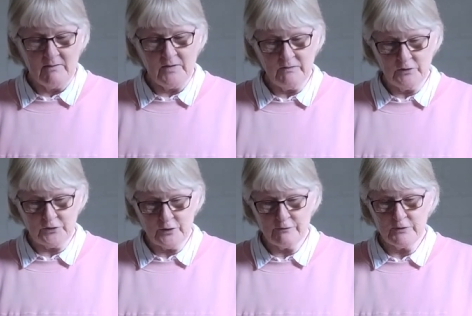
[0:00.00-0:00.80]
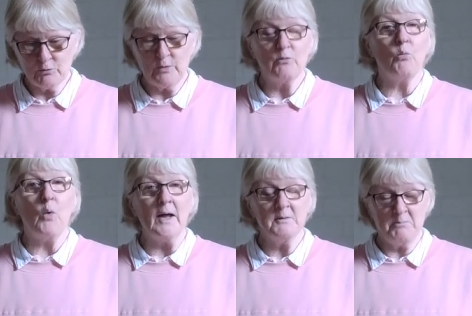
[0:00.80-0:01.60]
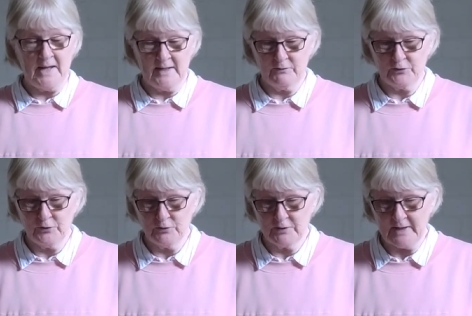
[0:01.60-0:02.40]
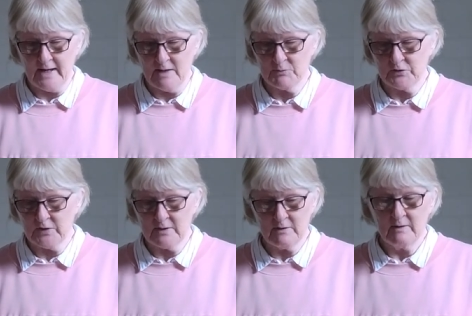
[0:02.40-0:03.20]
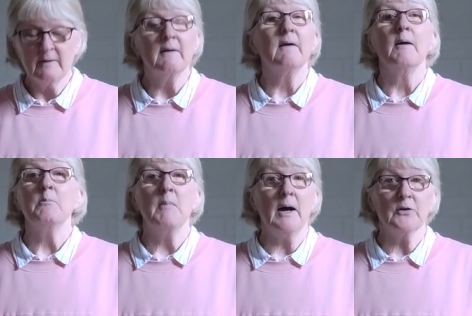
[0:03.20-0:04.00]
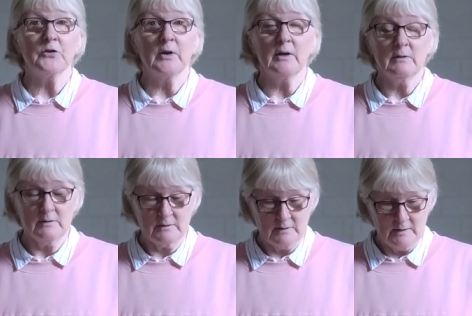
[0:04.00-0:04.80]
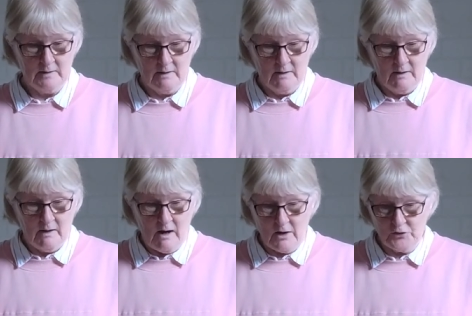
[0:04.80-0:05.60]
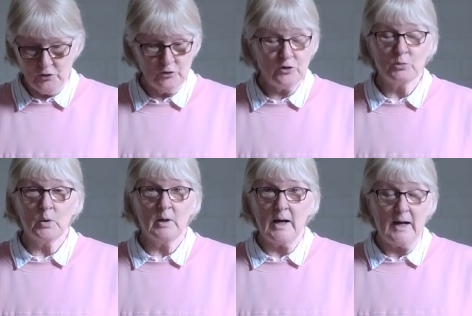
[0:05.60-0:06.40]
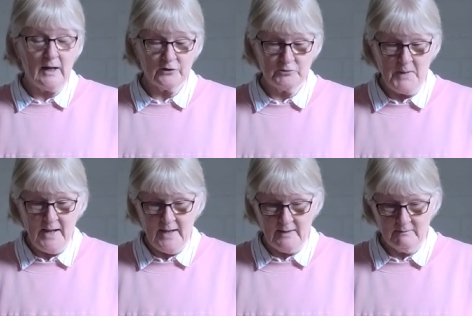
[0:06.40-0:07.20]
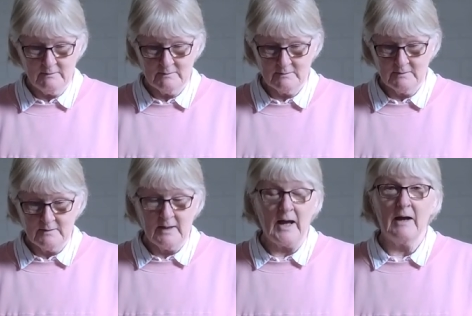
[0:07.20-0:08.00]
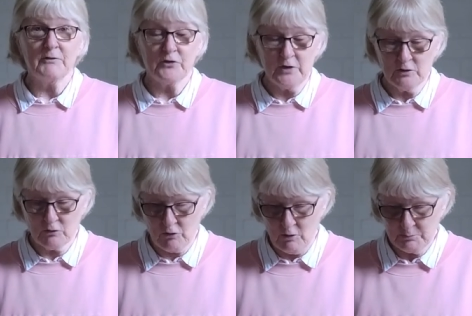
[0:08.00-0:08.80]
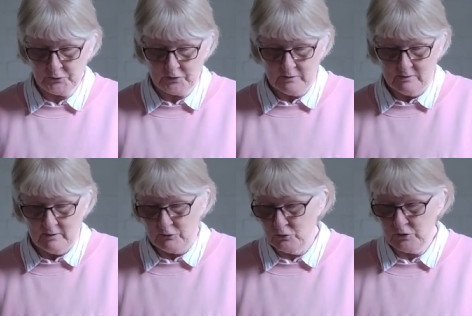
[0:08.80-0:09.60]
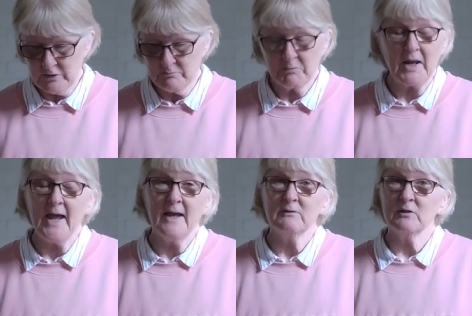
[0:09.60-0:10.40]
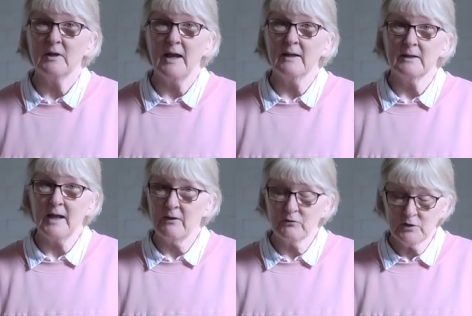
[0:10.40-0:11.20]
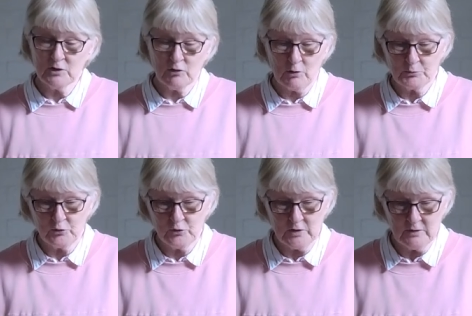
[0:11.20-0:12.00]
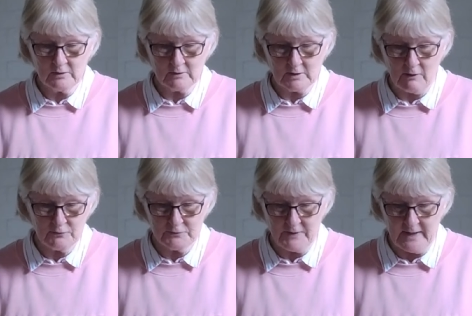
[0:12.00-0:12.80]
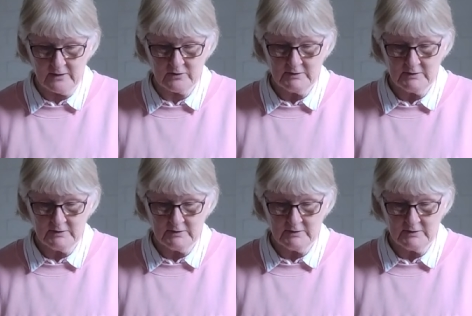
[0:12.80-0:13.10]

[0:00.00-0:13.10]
Then the servant with one bag of silver came and said, "Master, I knew you were a harsh man, harvesting crops you didn't plant and gathering crops you didn't cultivate.